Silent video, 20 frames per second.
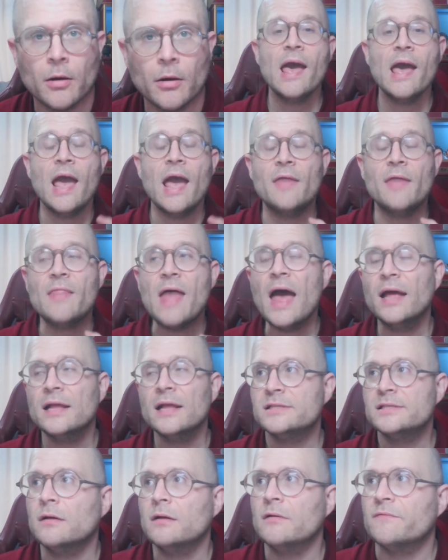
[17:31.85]
And that
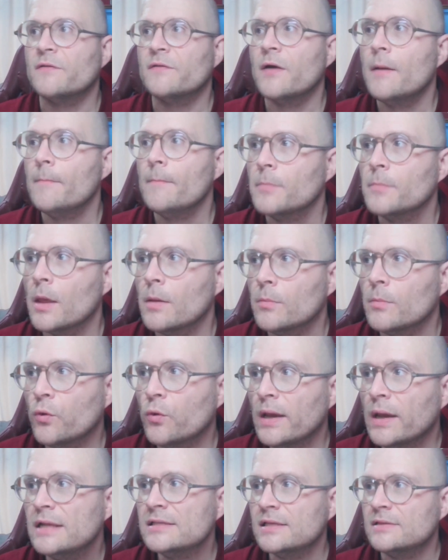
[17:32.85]
itself
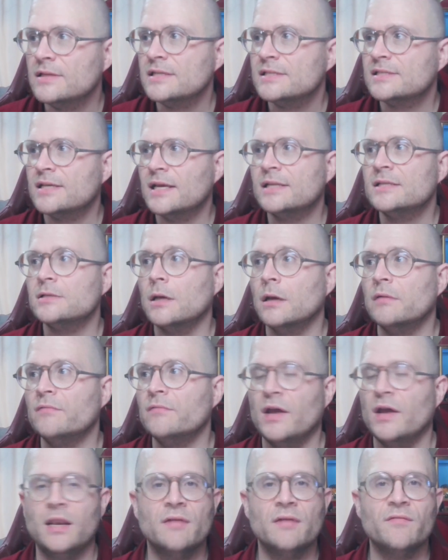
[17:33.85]
creates this sense of
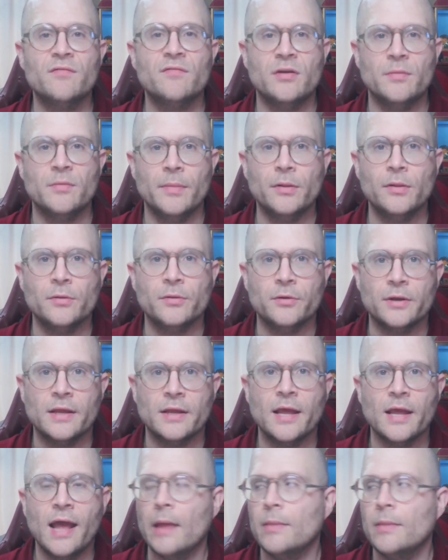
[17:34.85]
inevitability and
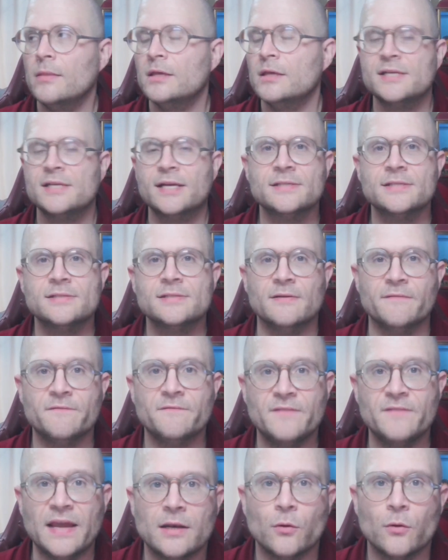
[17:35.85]
this sense of fate,
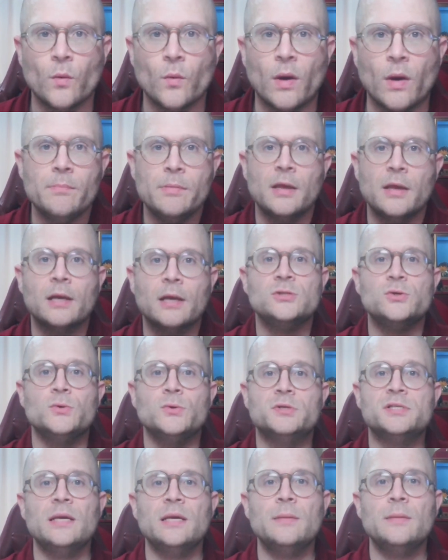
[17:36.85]
right? Because you see
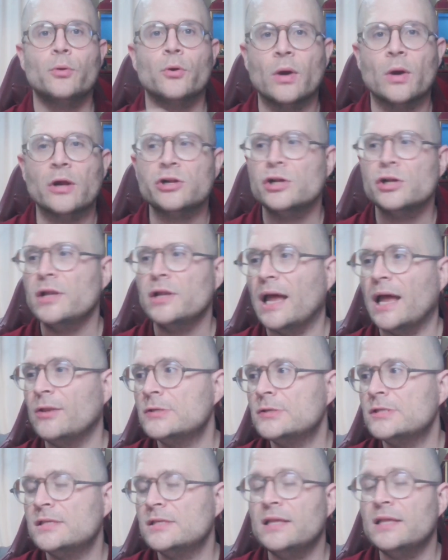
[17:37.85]
progression and you see the
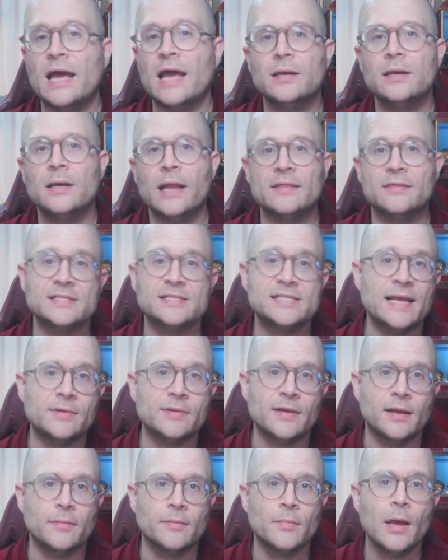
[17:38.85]
end at the same time.
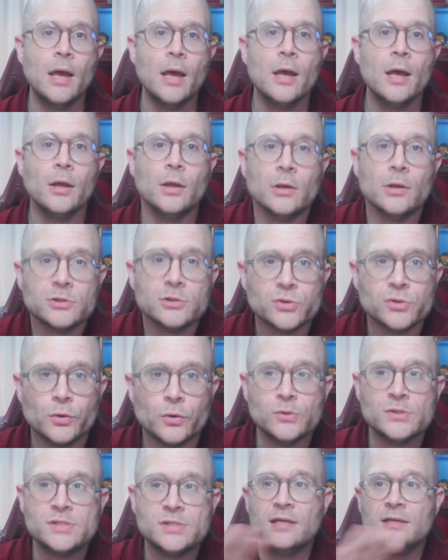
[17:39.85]
So you see
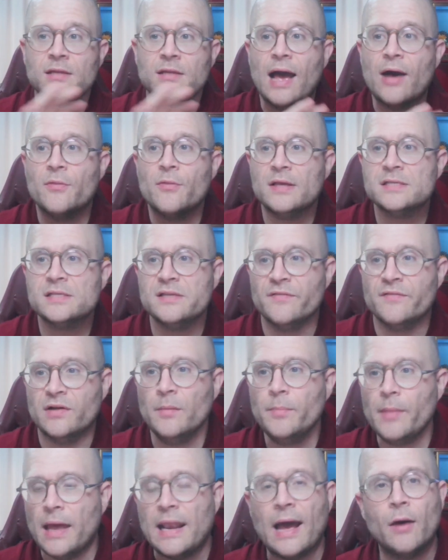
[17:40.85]
how things develop and
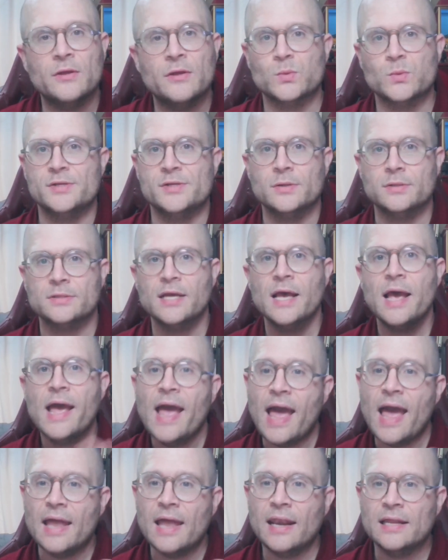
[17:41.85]
how things result.
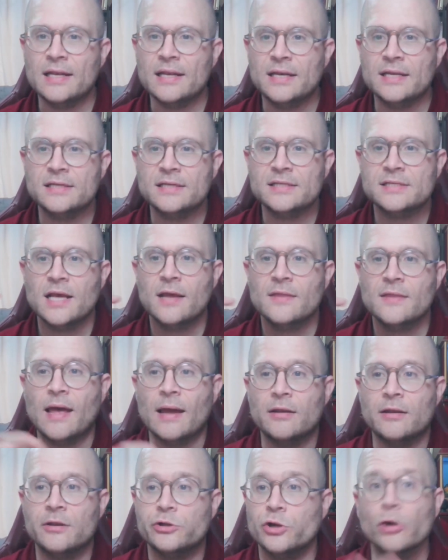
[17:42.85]
And it is that
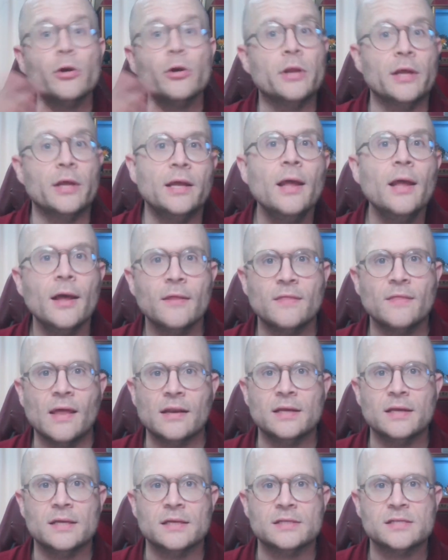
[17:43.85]
journey that is
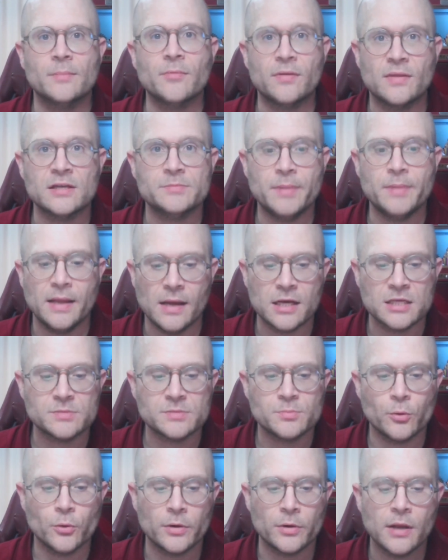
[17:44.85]
something that is being
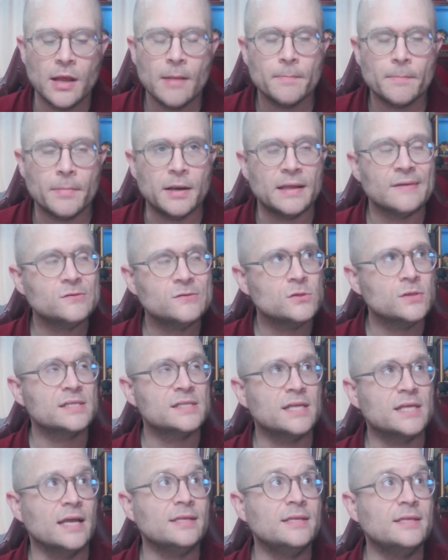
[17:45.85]
explored. But it gives you this
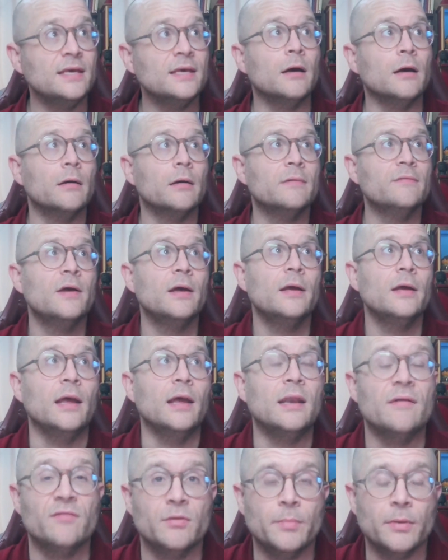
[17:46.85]
idea of
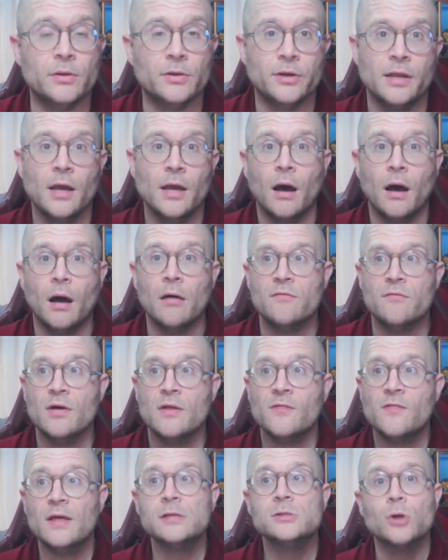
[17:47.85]
inevitability, of
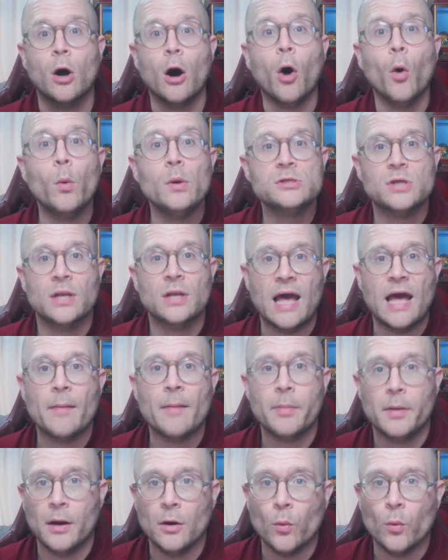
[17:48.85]
things are always going to happen
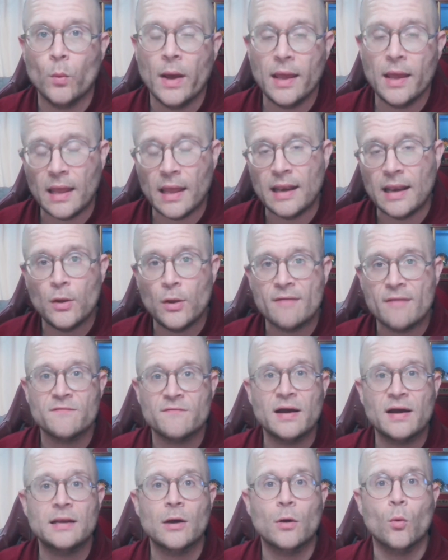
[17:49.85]
in a way, and now you have to
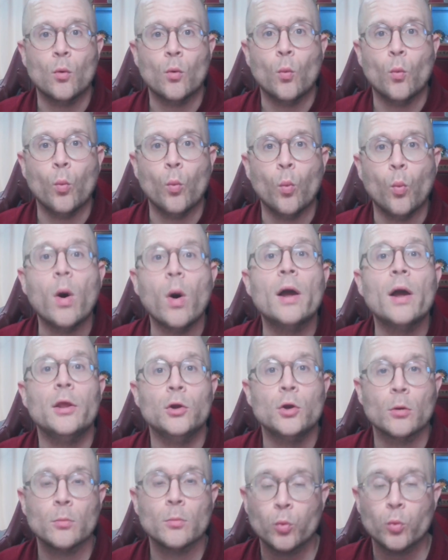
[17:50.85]
find out what your
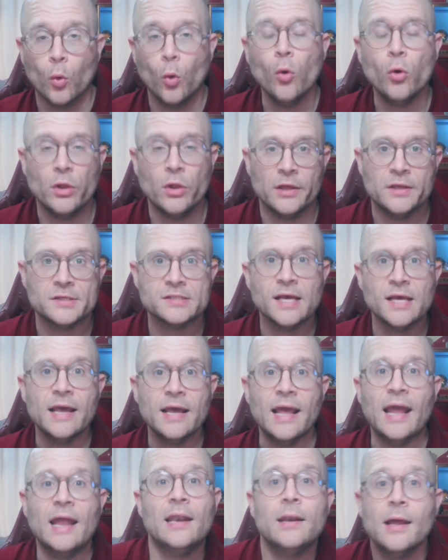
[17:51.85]
role is
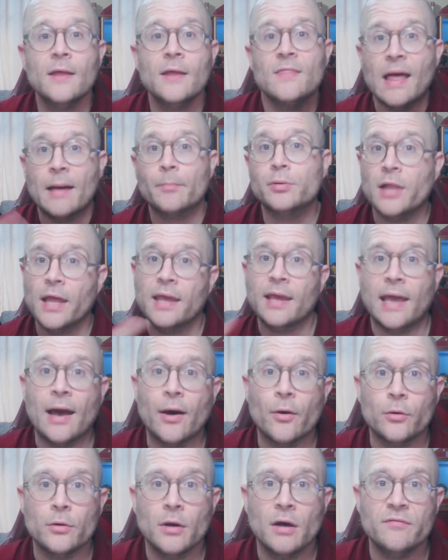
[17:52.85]
in that playing
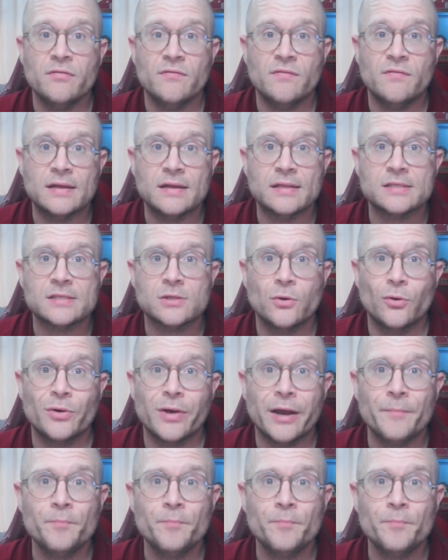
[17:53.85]
out of events, okay?